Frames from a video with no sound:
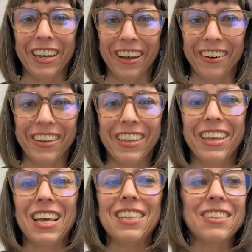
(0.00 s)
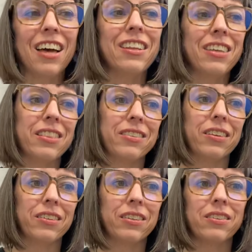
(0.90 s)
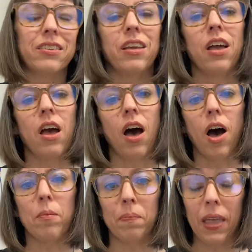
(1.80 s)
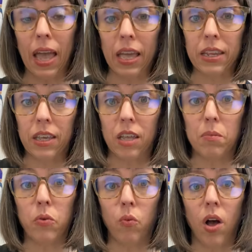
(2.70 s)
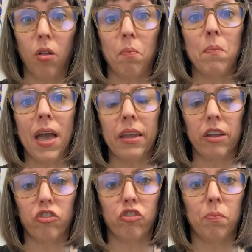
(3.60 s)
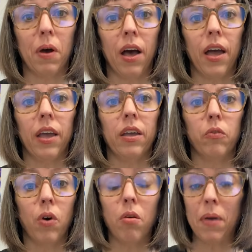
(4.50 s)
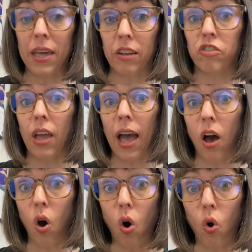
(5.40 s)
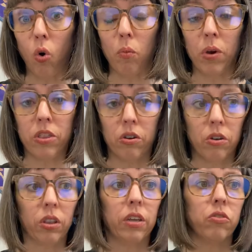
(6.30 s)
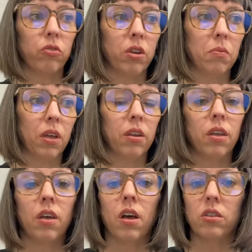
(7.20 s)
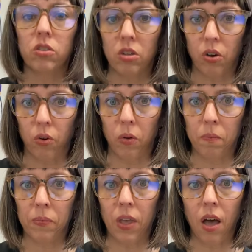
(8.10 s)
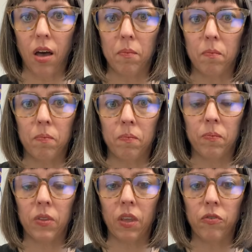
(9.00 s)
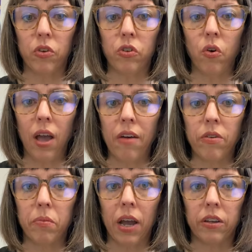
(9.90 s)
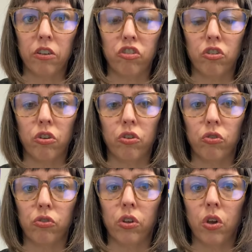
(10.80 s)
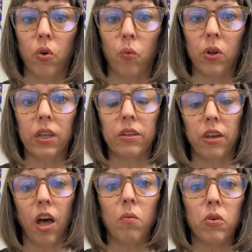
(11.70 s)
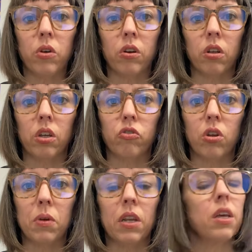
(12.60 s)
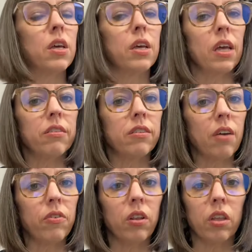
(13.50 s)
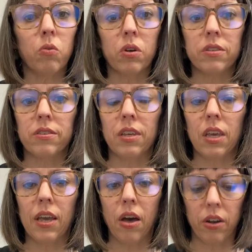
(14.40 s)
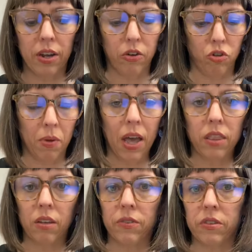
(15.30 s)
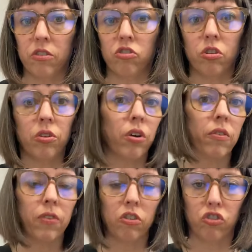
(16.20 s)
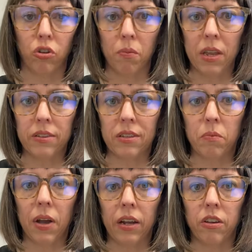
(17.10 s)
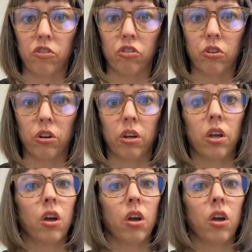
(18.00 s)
now, it's not a death sentence. Um, and it can be well managed by well managed at home with early treatment. So um, if you don't have a practitioner who's willing to help you with early treatment, it's definitely worth seeking out a naturopathic physician or a functional medicine practitioner,